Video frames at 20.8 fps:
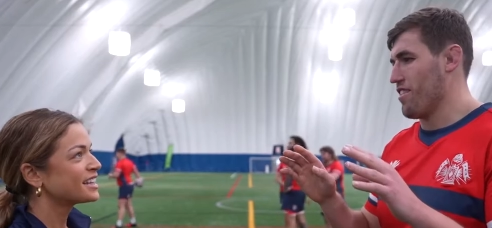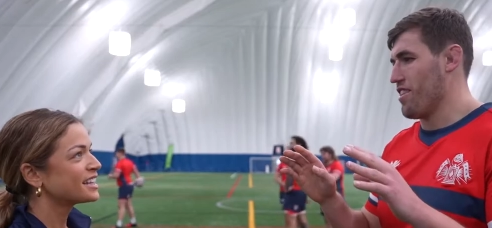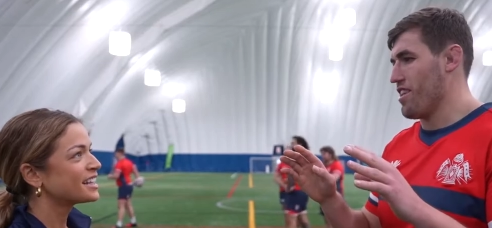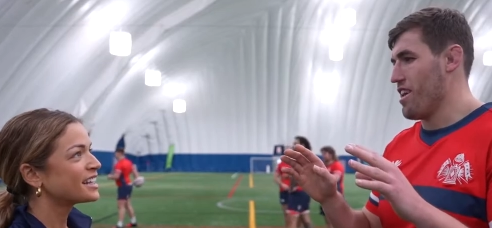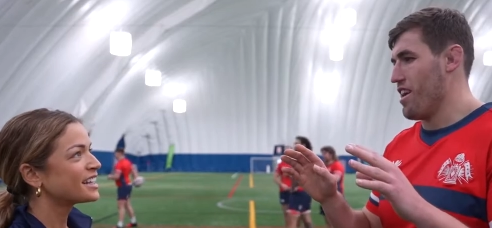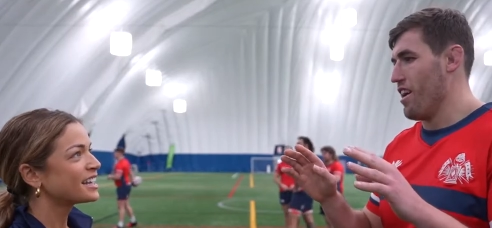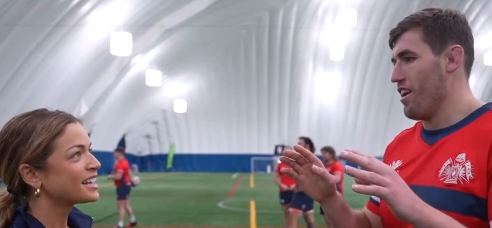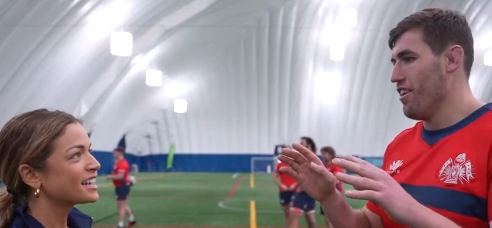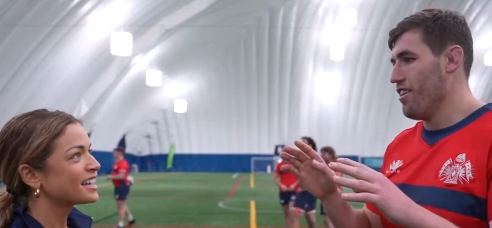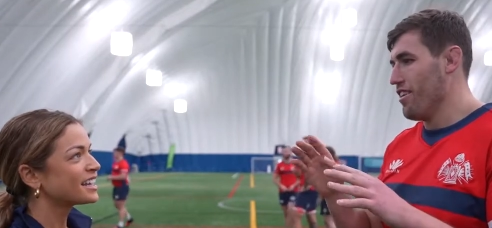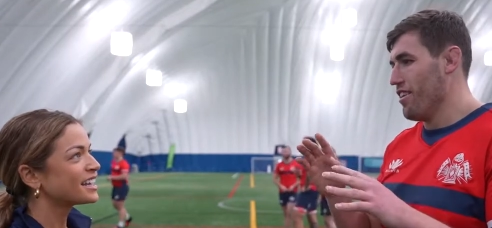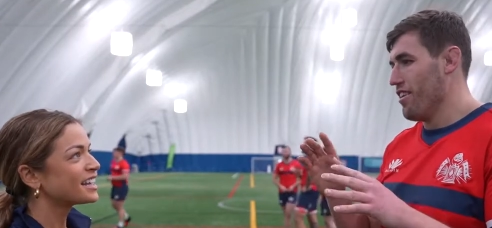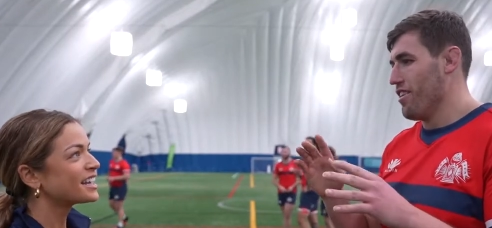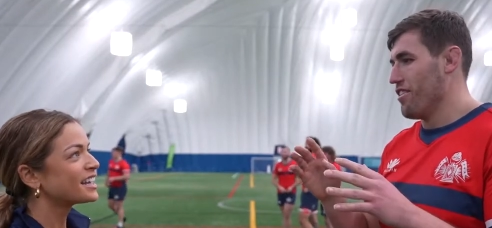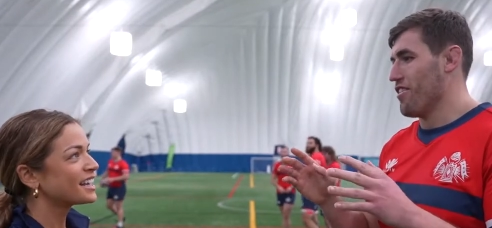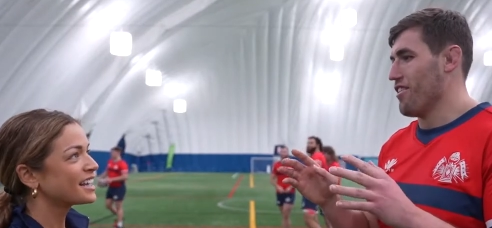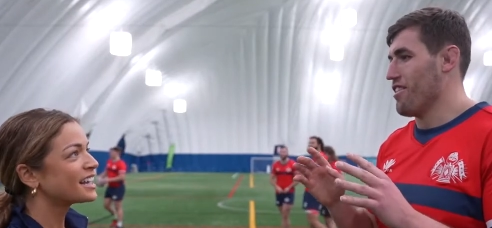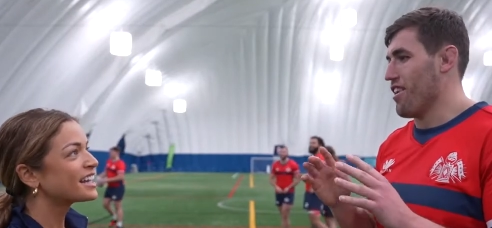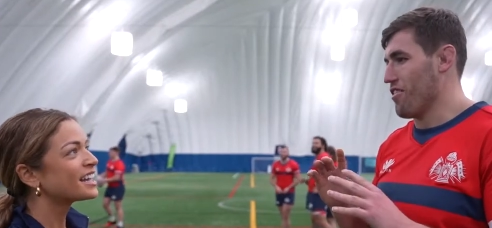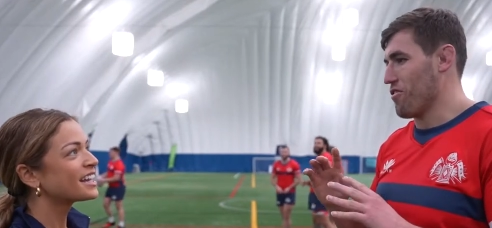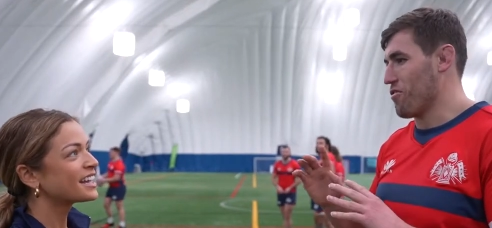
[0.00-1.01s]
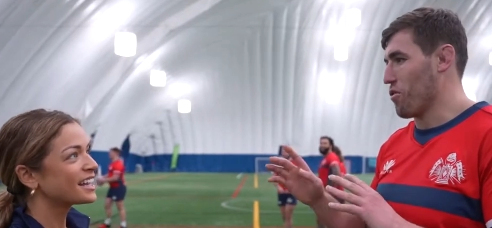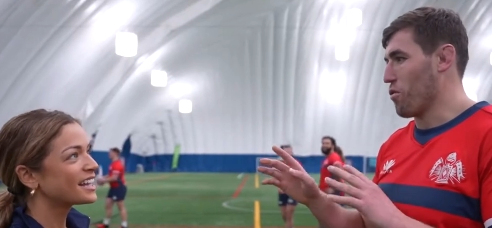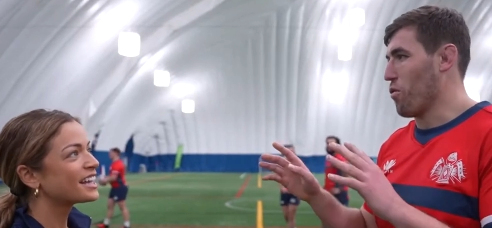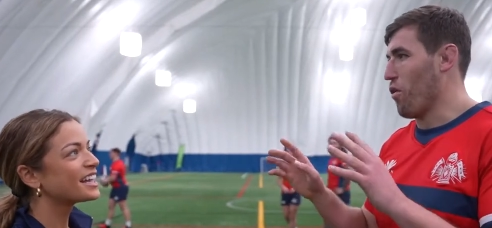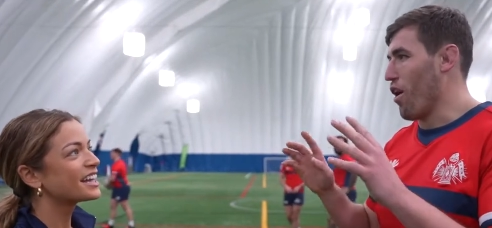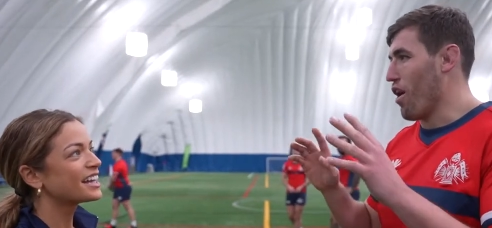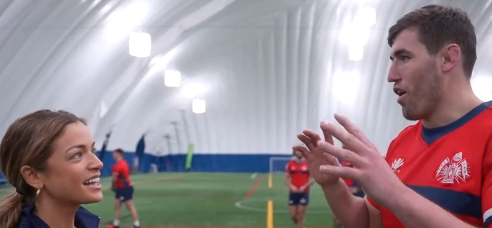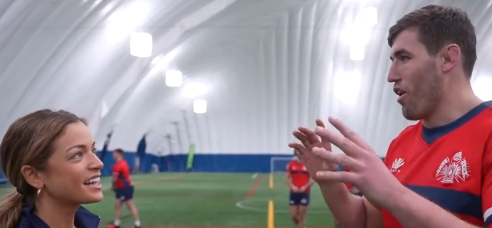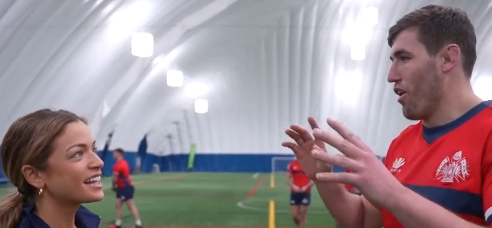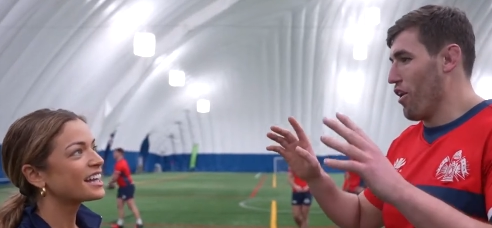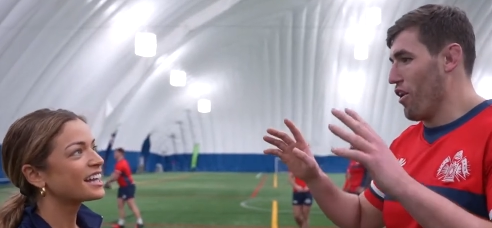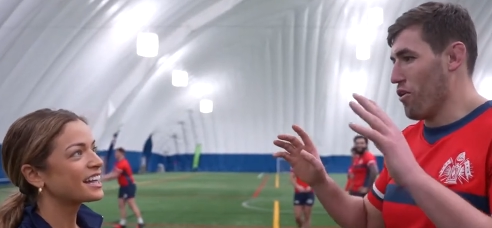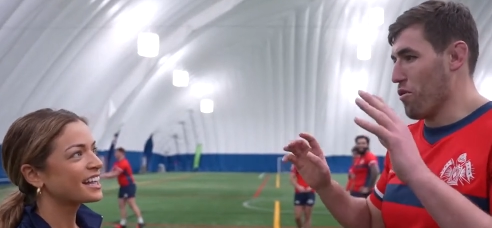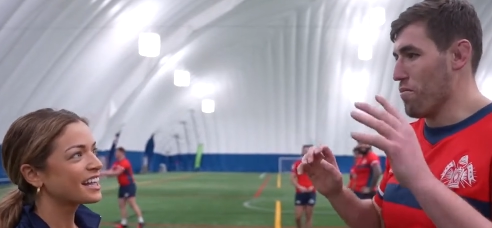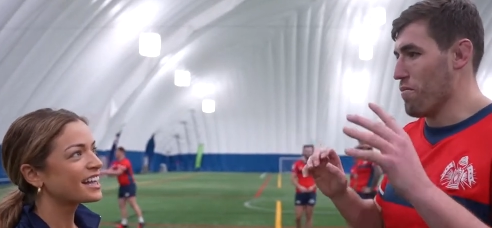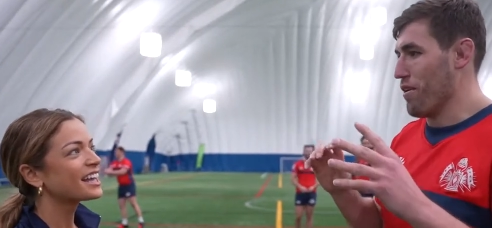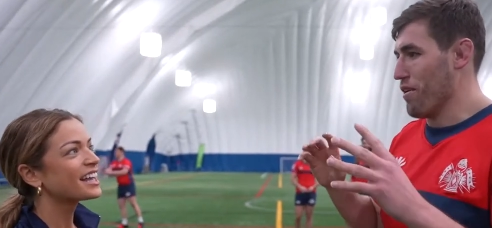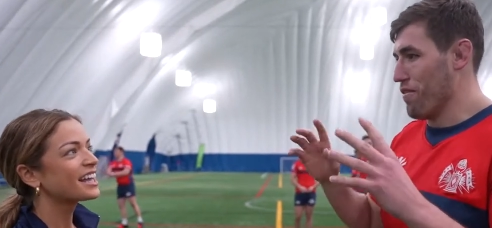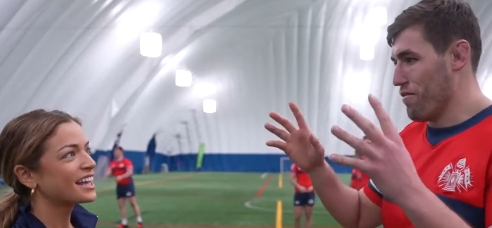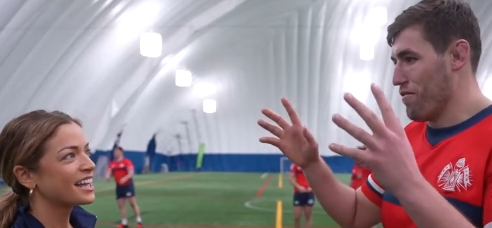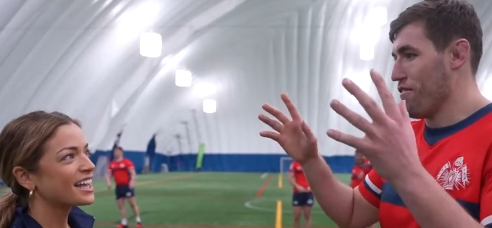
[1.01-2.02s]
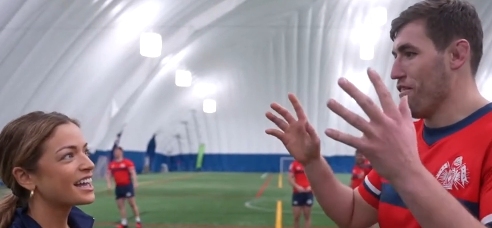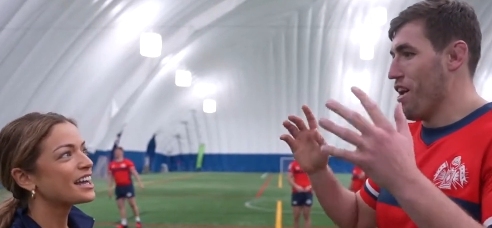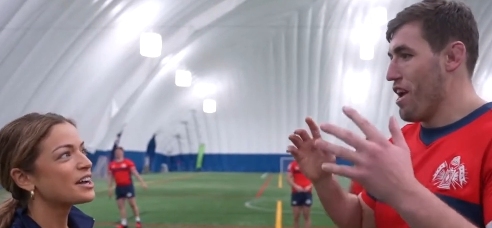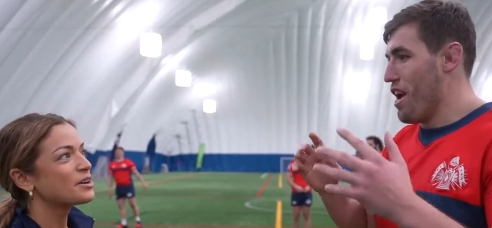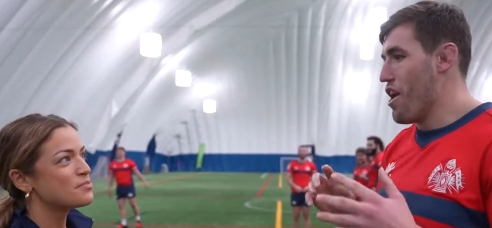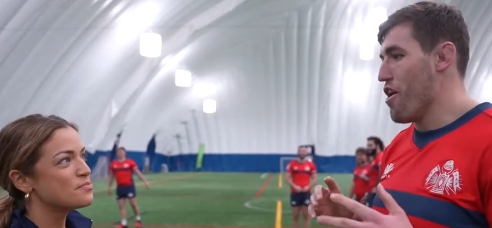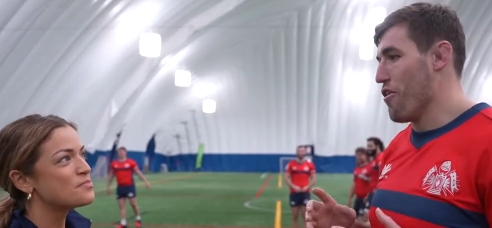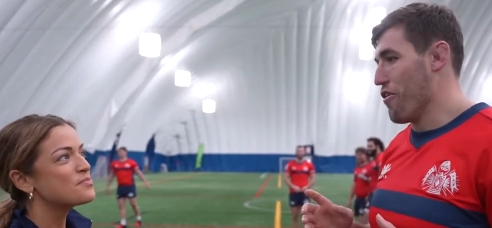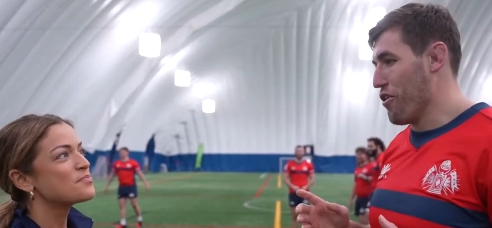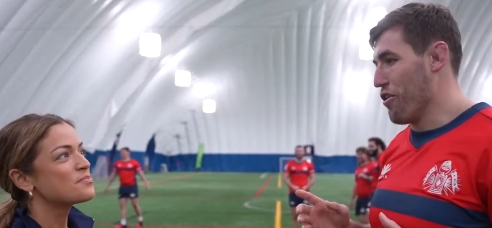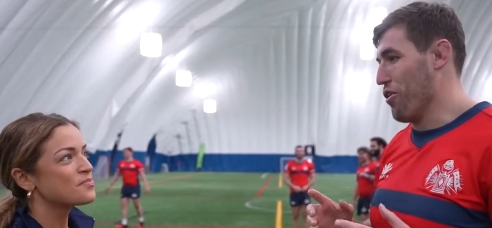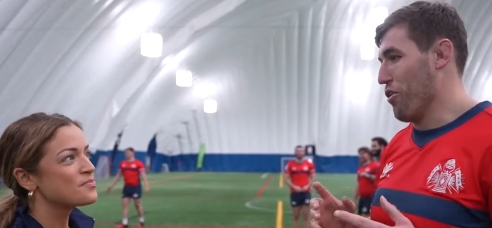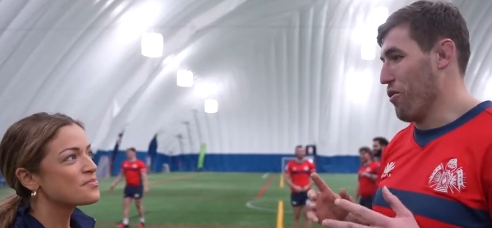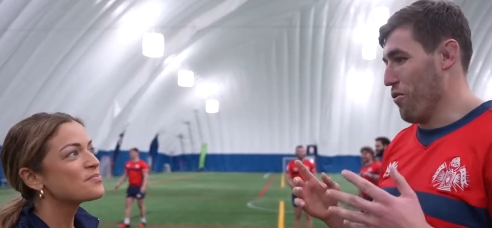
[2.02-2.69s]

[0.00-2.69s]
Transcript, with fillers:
Speaker 1: in the air, so it does require a little bit of aerial